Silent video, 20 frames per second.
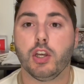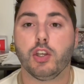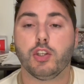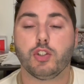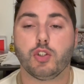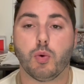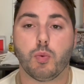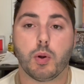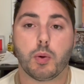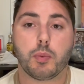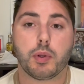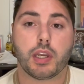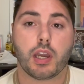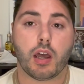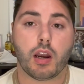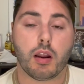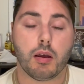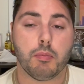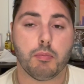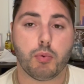So when we got
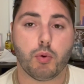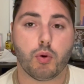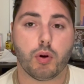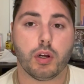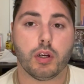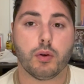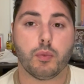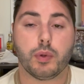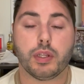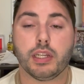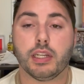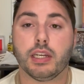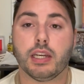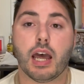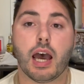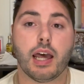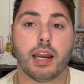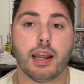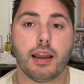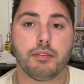on board, we did
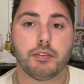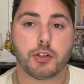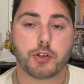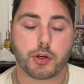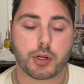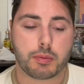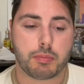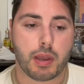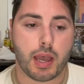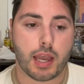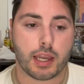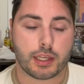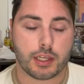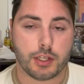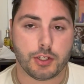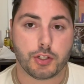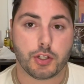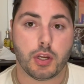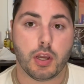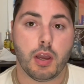not have the drink
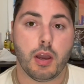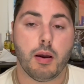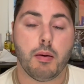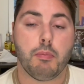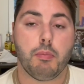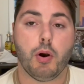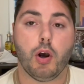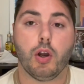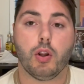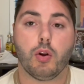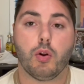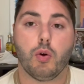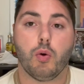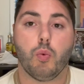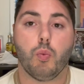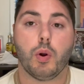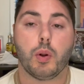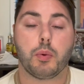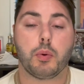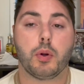package, but
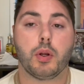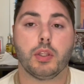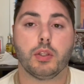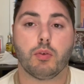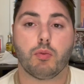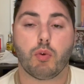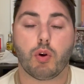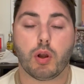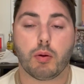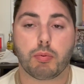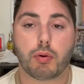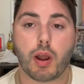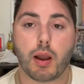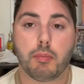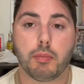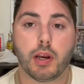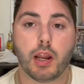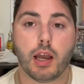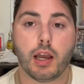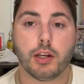when we were in the Royal
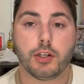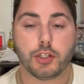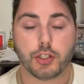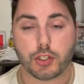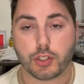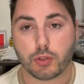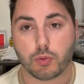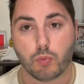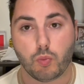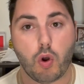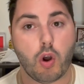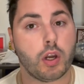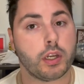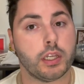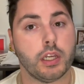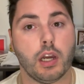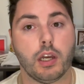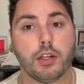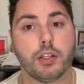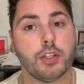Promenade, just
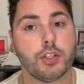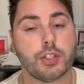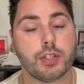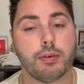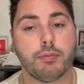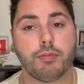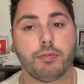walking onto the ship